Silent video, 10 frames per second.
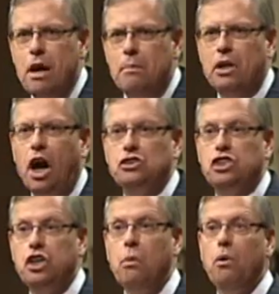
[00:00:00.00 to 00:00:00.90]
Because
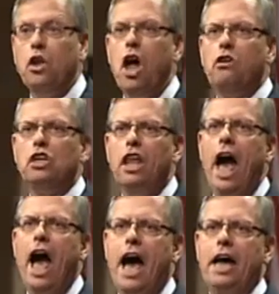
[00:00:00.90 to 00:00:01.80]
somewhere along the
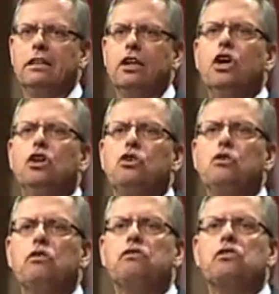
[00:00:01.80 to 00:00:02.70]
line,
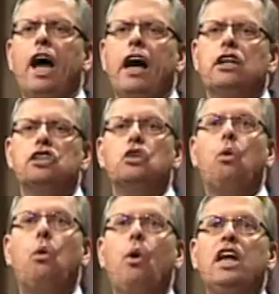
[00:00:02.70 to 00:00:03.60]
you've got to
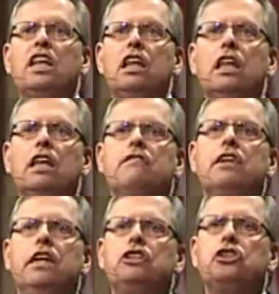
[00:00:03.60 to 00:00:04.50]
quit
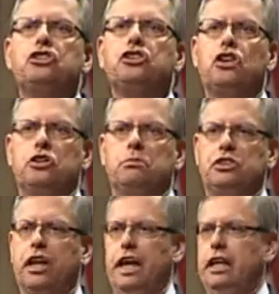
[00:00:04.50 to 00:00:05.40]
living in your
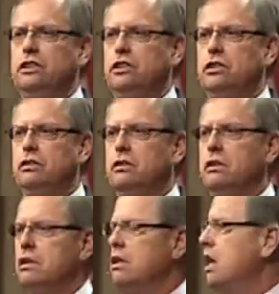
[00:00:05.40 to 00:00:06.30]
circumstance
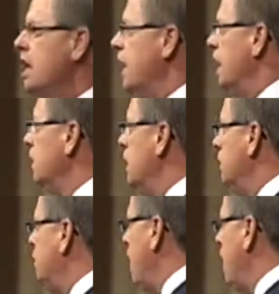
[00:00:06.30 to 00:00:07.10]
and live in